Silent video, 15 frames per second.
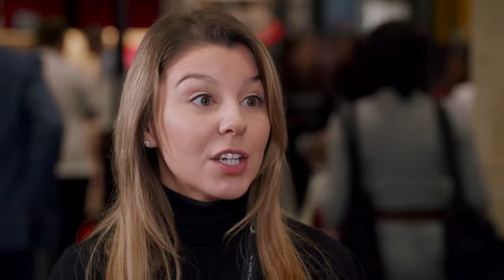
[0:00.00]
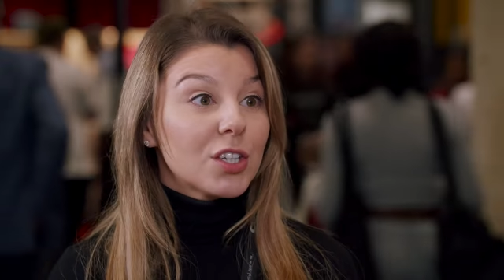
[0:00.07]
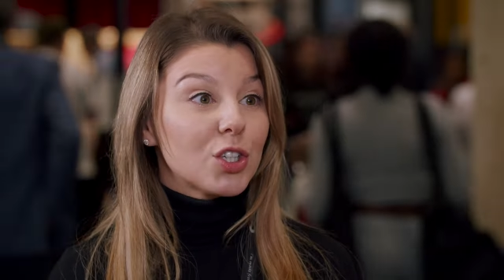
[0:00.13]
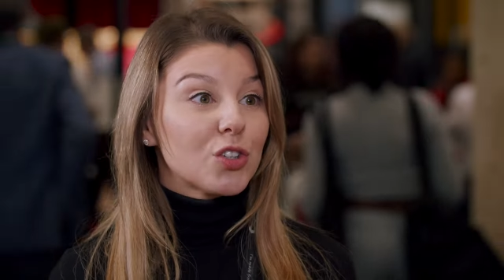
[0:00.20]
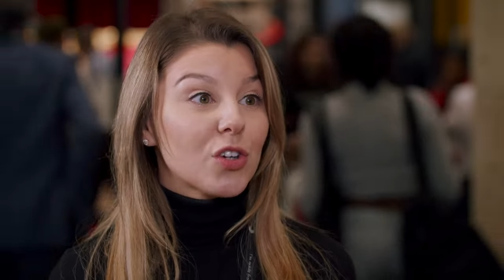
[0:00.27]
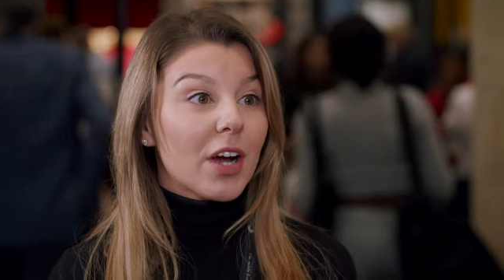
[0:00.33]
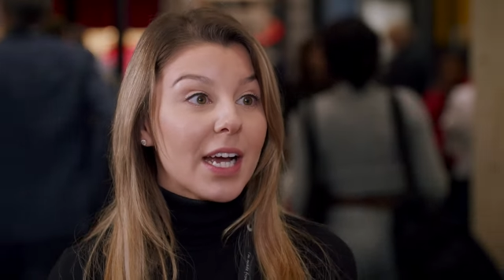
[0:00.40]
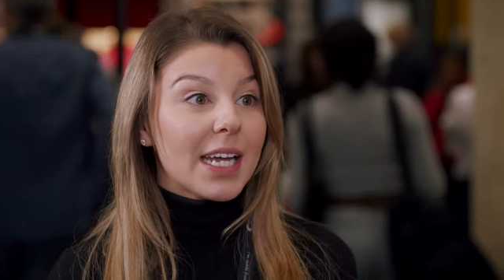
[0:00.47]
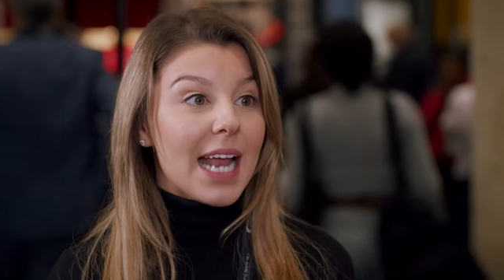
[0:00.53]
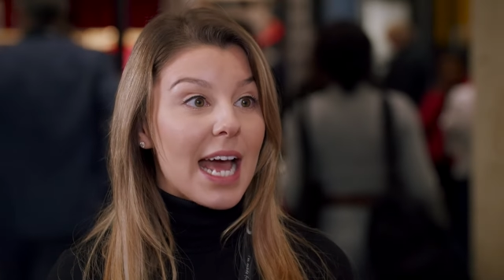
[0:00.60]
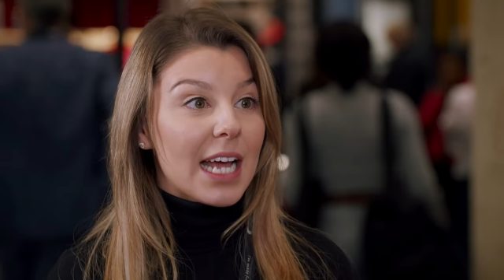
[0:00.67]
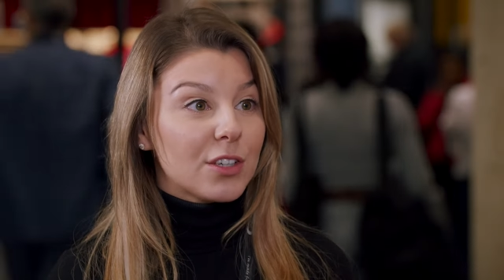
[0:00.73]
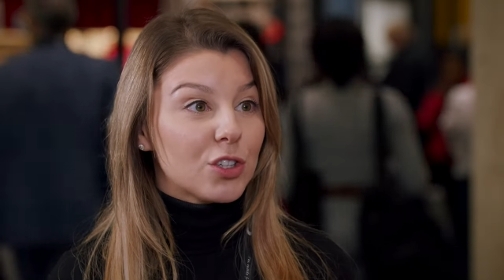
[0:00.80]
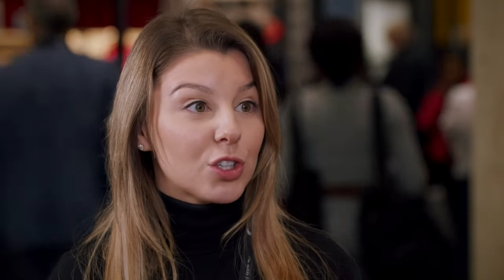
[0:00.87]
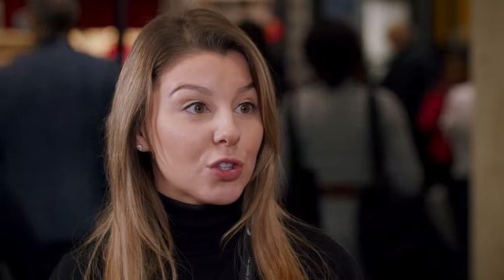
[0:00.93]
to try
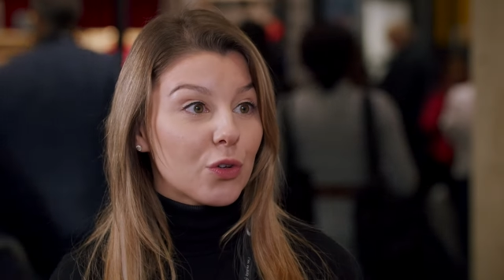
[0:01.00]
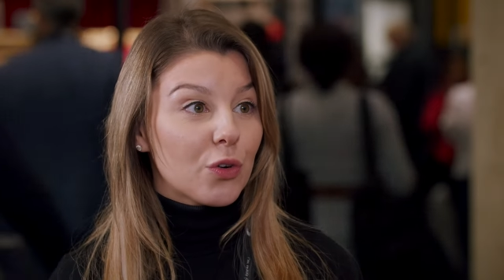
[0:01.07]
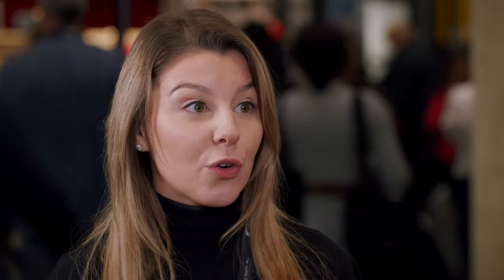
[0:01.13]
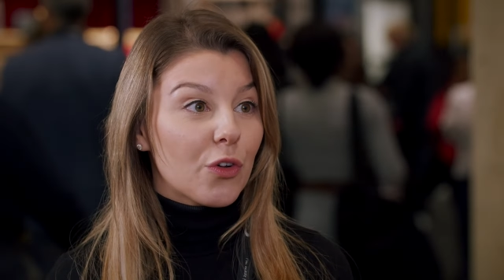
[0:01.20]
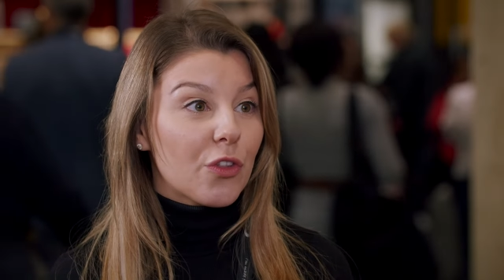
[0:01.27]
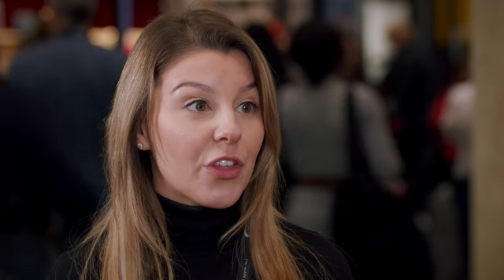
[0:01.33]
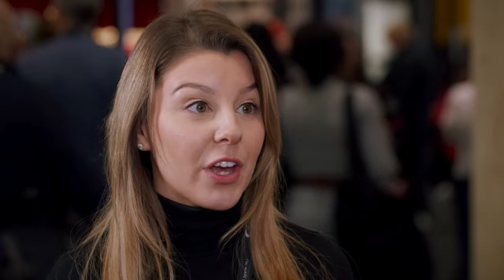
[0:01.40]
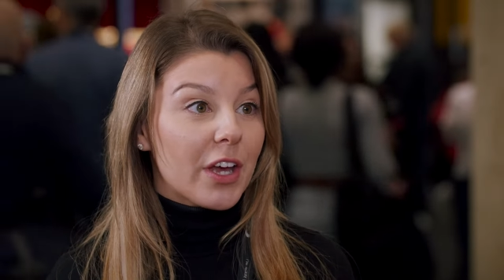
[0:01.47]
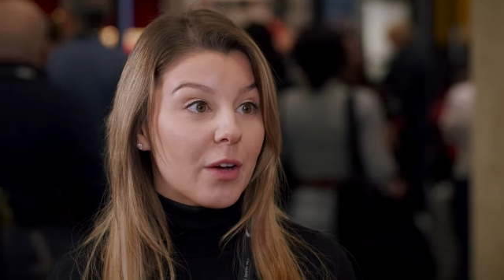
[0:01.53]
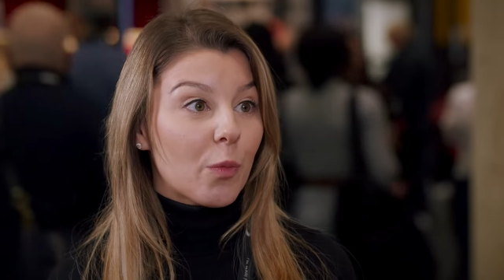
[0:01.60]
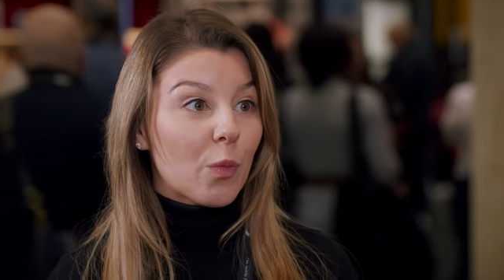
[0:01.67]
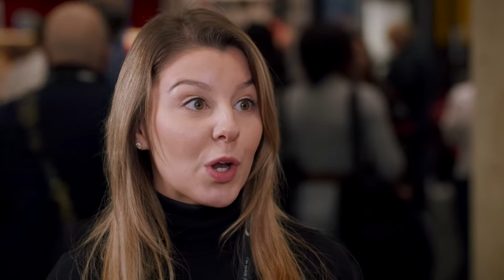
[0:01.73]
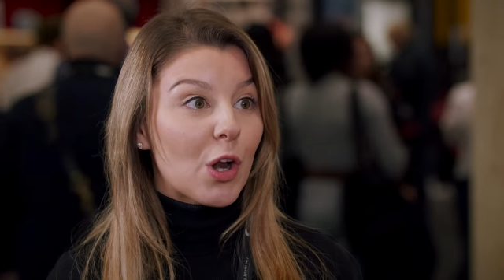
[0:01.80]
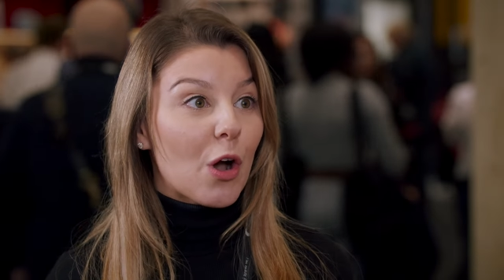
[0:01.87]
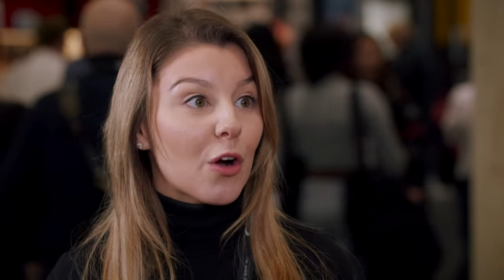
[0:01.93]
and ensure
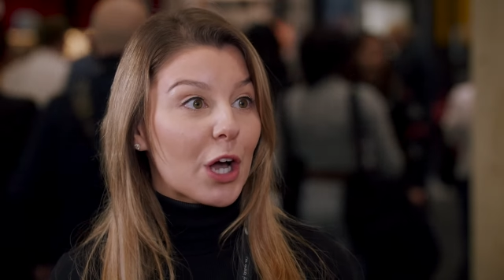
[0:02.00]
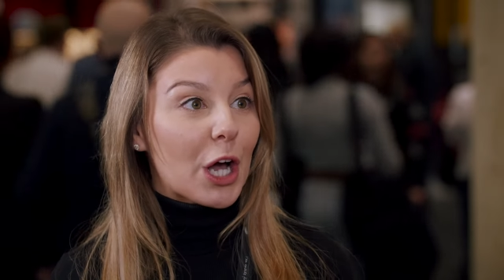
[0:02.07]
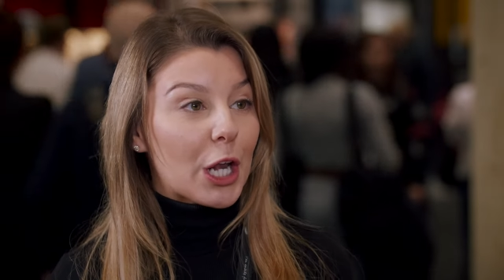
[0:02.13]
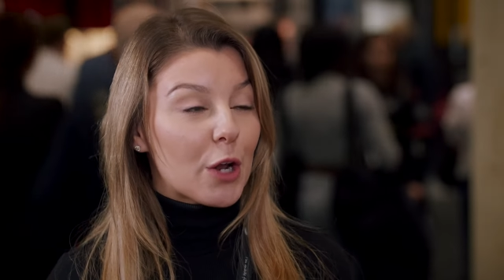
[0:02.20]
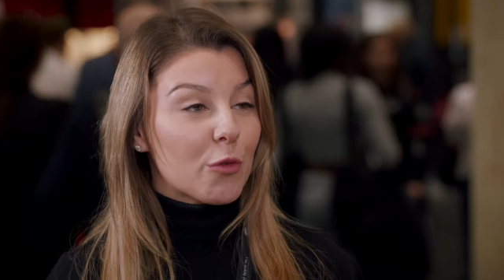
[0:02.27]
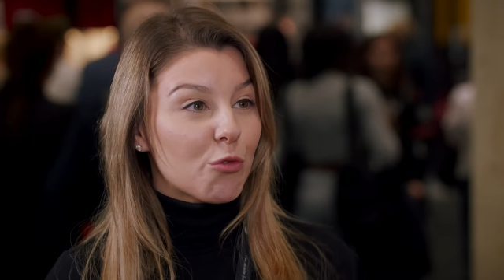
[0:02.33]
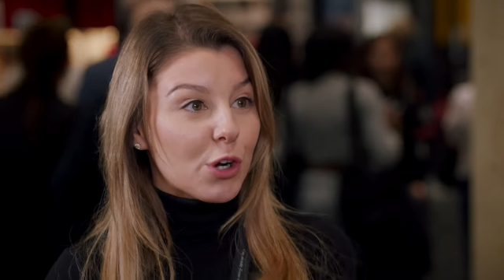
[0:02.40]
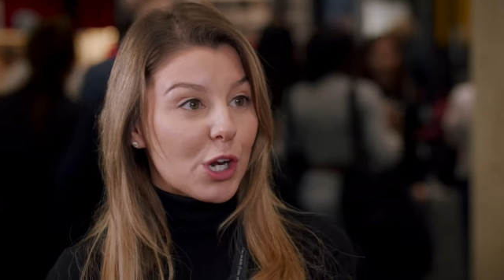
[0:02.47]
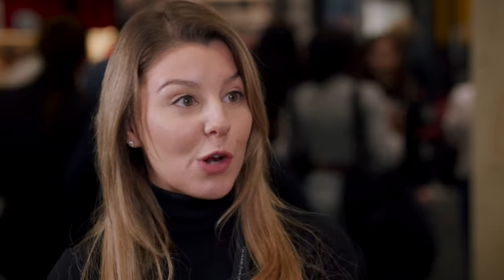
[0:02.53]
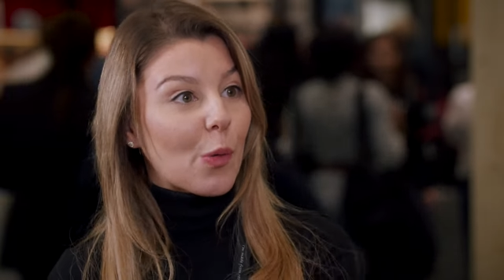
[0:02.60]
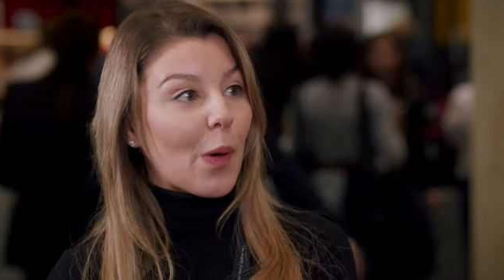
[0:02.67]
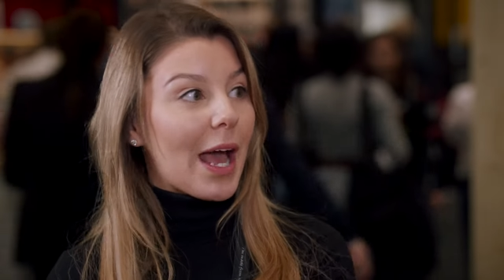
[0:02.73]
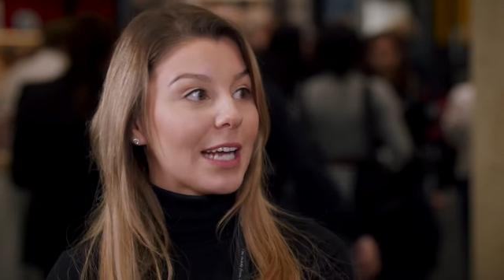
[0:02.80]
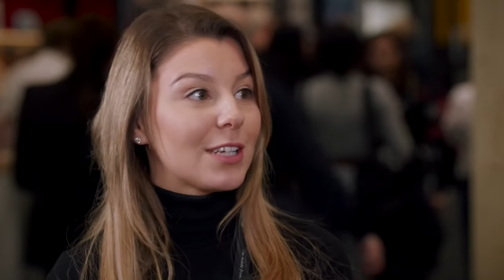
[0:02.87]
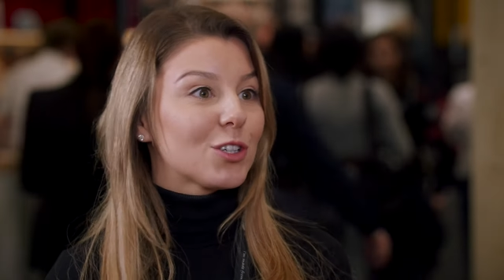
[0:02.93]
that we're not kind of running
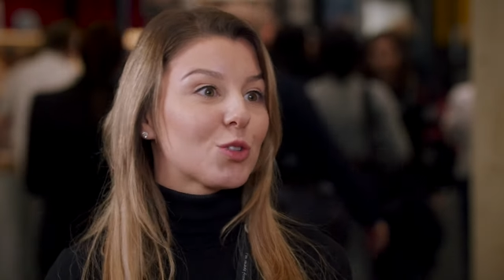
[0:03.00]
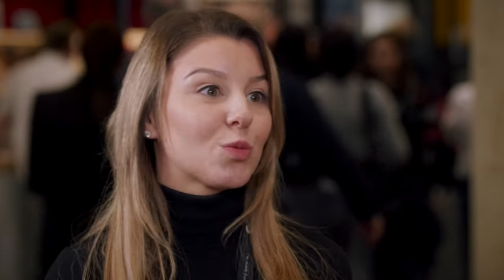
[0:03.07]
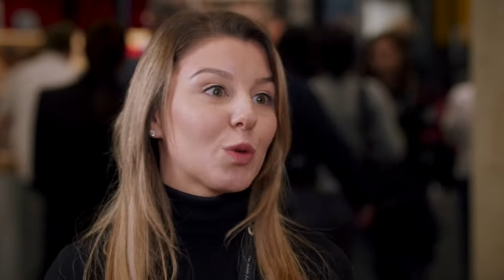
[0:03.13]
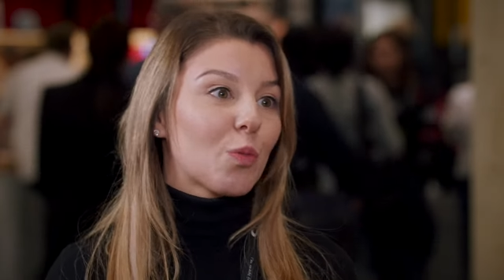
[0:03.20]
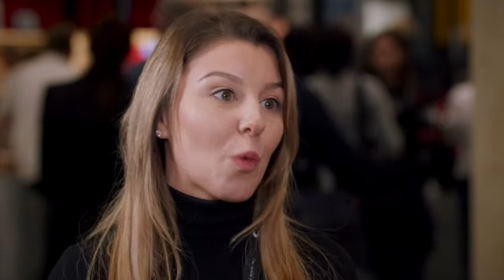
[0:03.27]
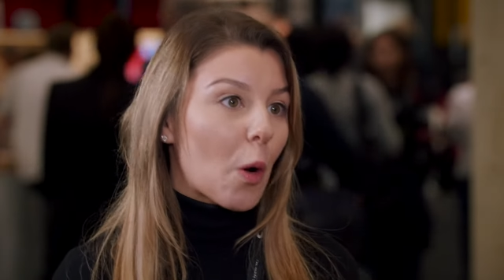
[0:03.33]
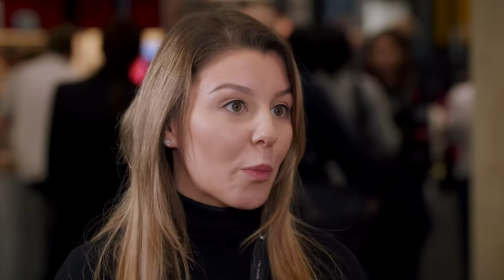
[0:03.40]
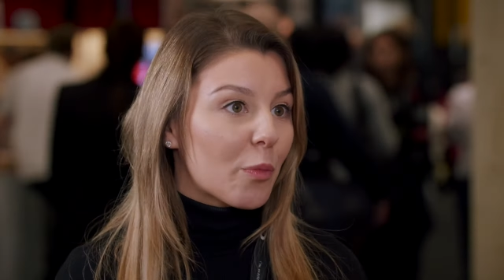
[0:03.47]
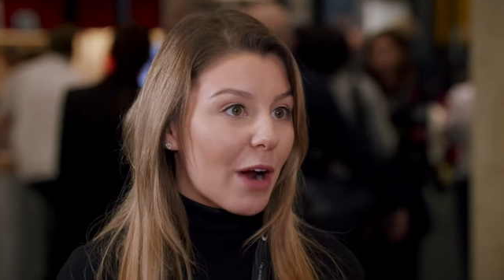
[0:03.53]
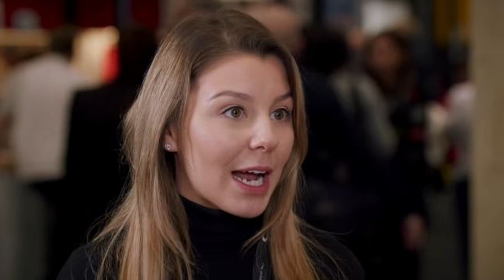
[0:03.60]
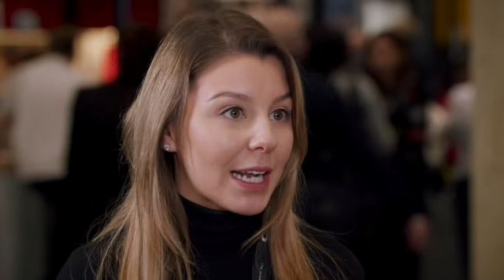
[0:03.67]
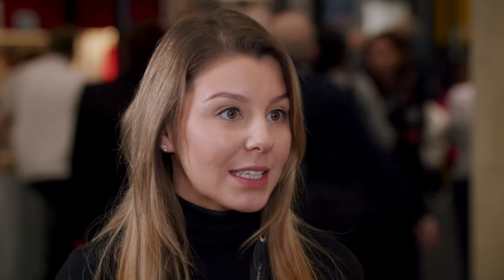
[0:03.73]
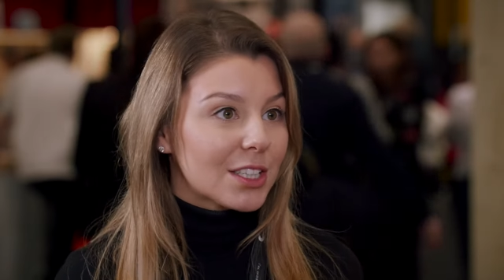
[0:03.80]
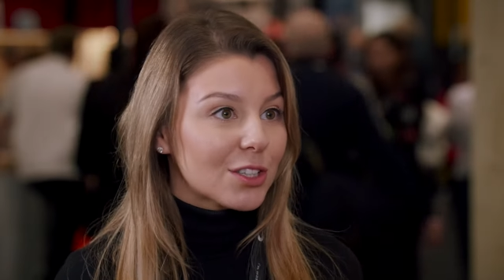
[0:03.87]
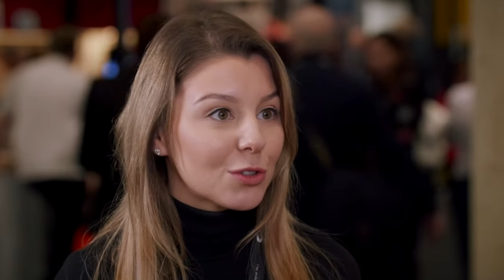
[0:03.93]
away just with one
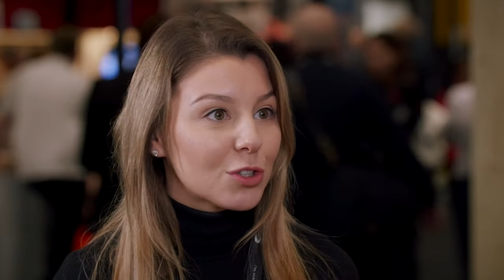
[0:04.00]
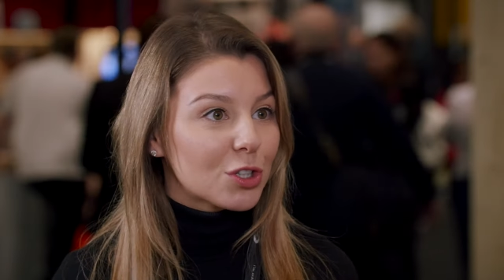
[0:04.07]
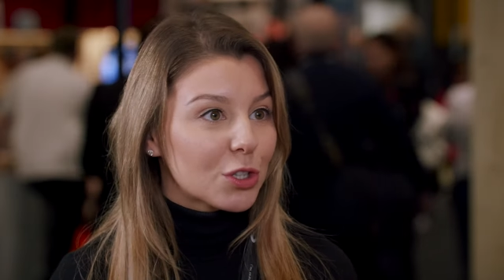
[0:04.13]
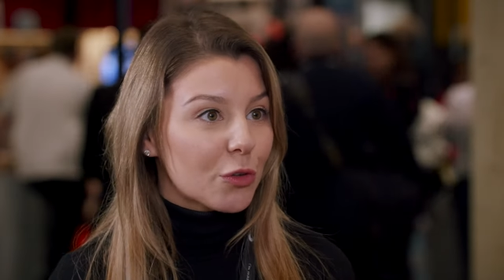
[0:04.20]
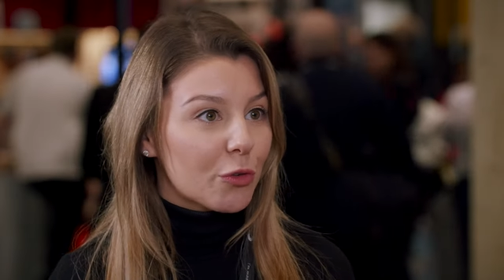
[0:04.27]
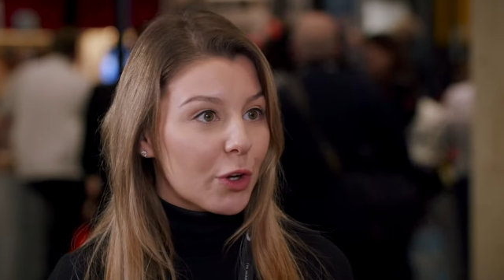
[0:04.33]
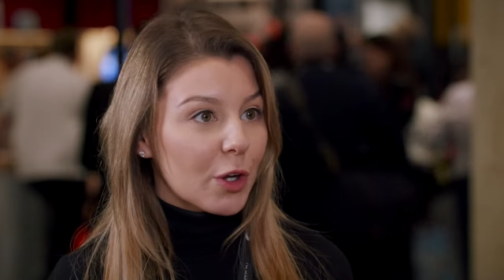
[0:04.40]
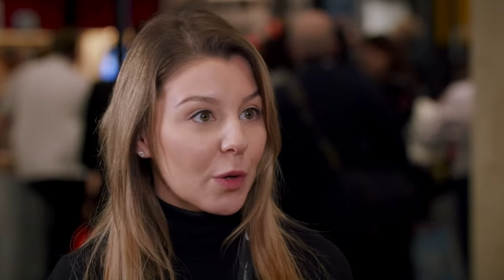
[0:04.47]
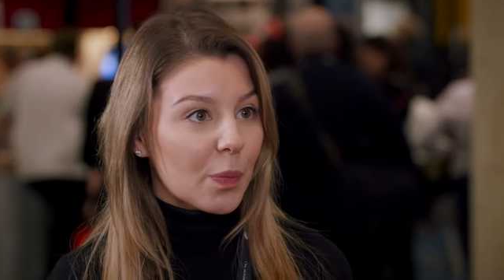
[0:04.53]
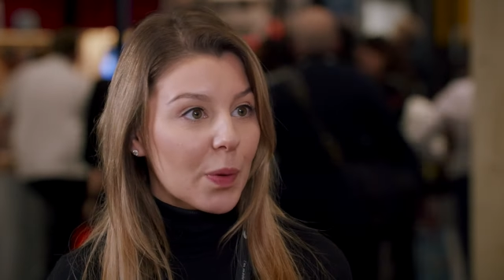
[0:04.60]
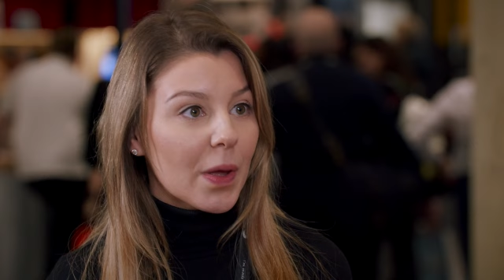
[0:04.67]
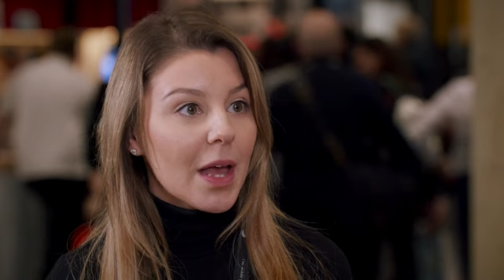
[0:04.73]
brand under the group,